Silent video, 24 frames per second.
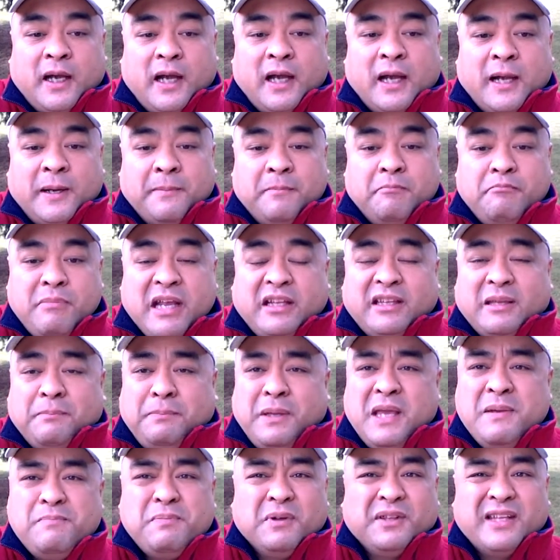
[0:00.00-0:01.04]
um, make the
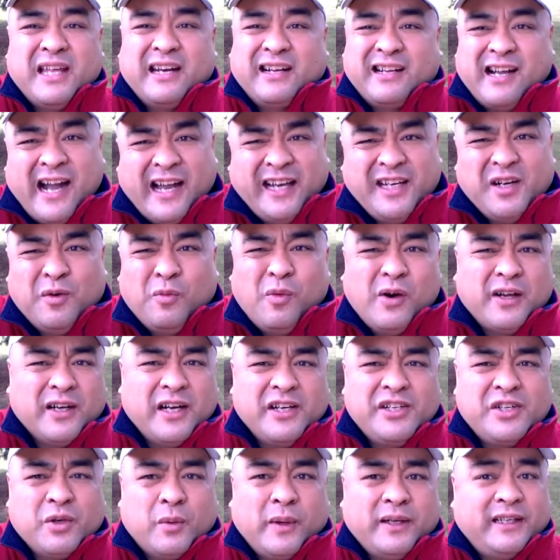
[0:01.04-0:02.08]
people that kind of want
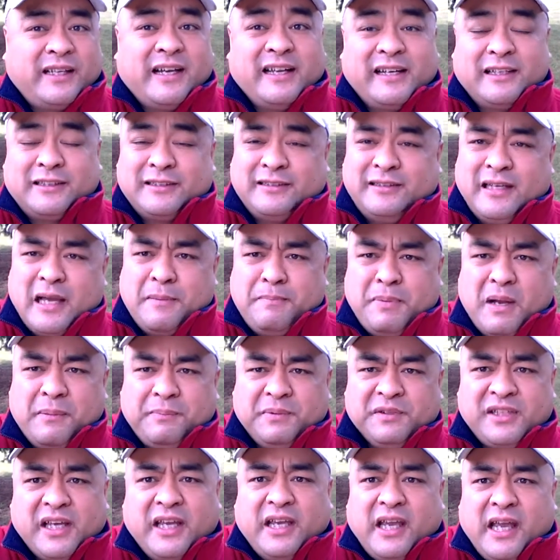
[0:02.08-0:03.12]
to join to kind of step
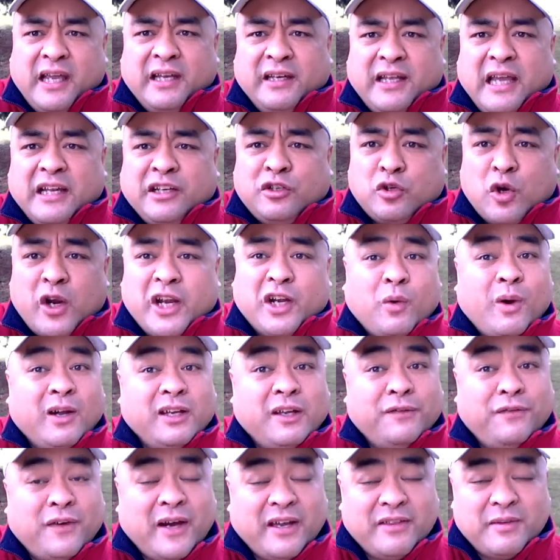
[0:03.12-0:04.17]
up and say and, and, try and
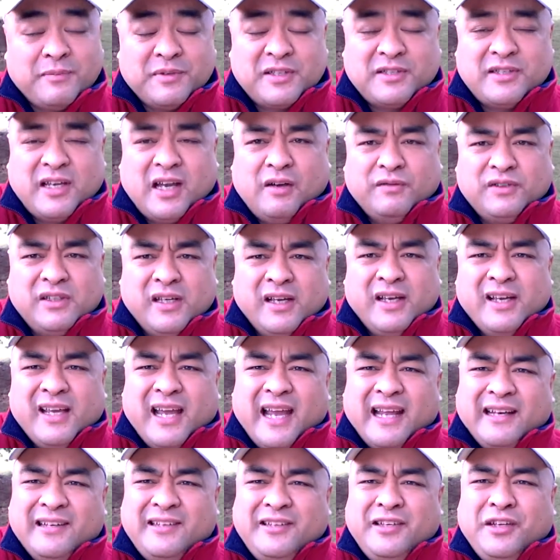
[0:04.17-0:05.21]
qualify themselves.
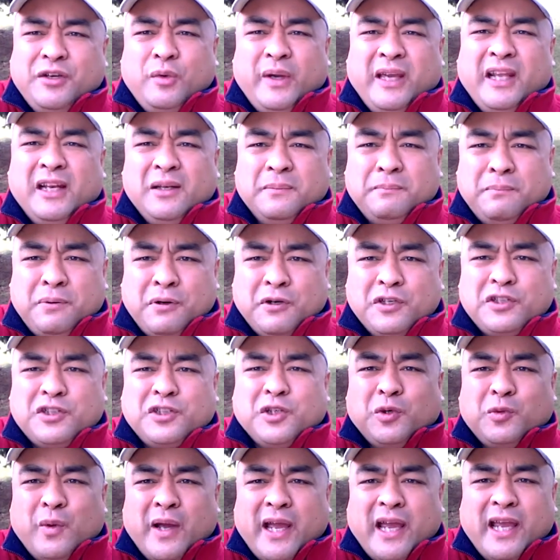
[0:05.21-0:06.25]
And two, it'll
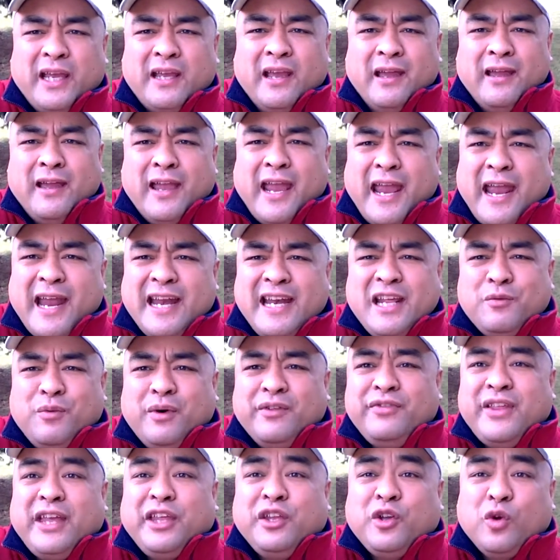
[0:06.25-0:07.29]
push away
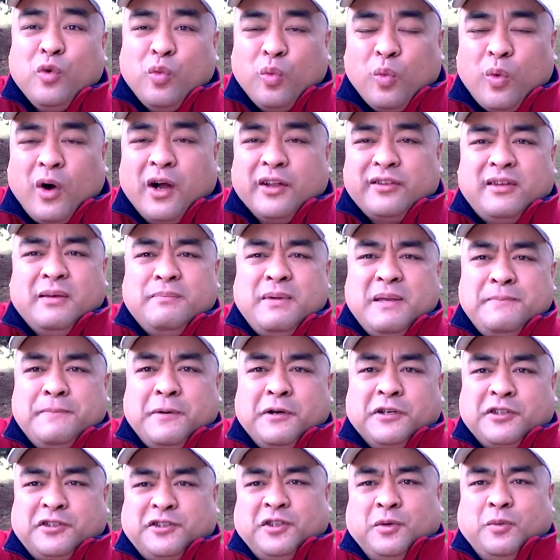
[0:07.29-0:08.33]
anyone that you want to be
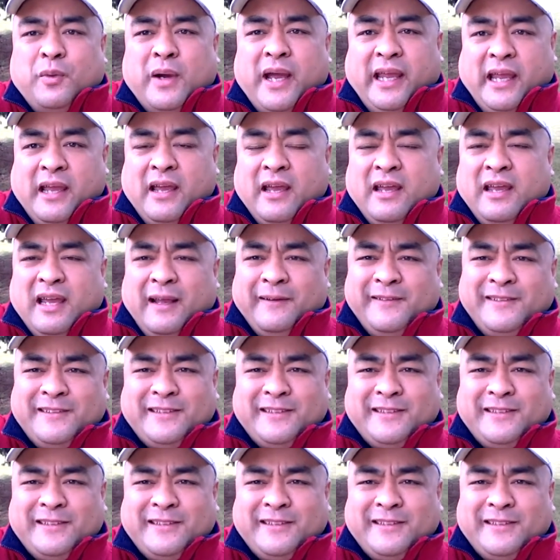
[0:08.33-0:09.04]
pushed away. If